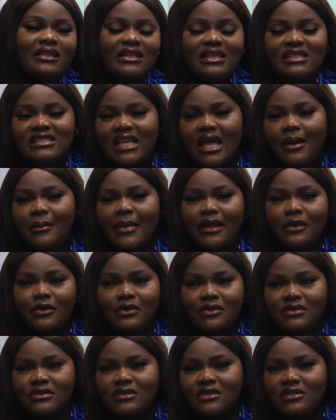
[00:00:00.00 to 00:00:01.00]
This time I
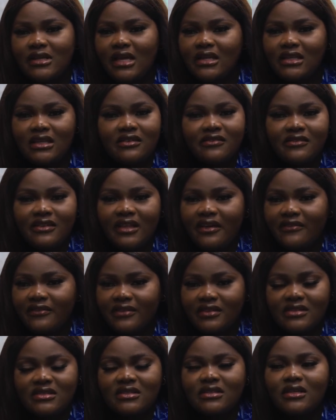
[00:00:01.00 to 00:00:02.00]
couldn't because I didn't even have
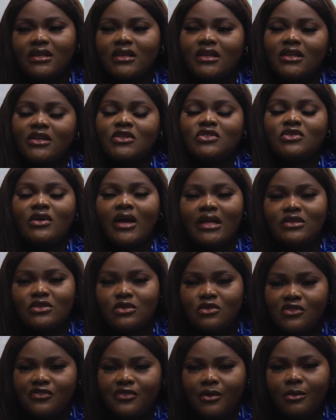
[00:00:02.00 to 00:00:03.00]
it. So I had
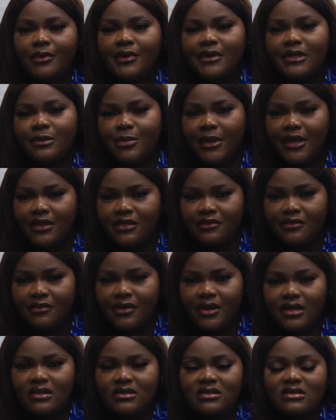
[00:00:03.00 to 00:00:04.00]
to look for money, pay the
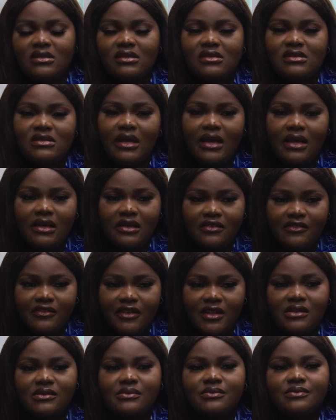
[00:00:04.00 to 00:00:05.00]
rent, start
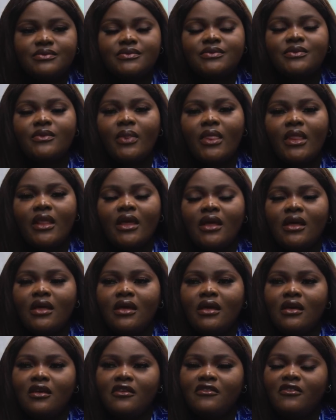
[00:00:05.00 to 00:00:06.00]
living.
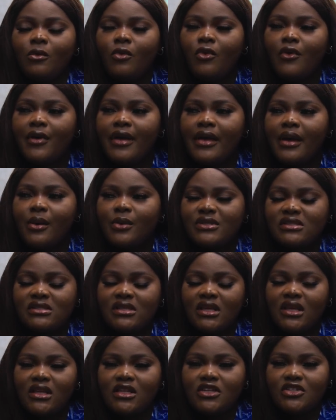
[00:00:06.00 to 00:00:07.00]
From where I was
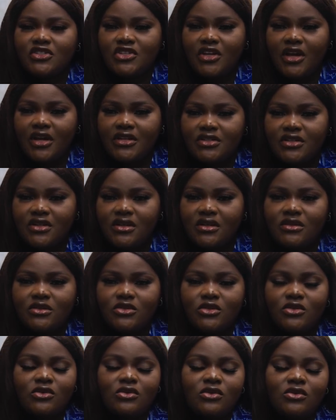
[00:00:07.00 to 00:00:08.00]
staying in Sharjah
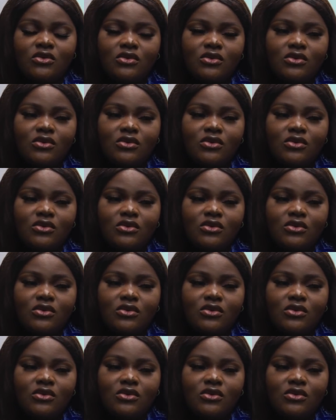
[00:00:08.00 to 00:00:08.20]
to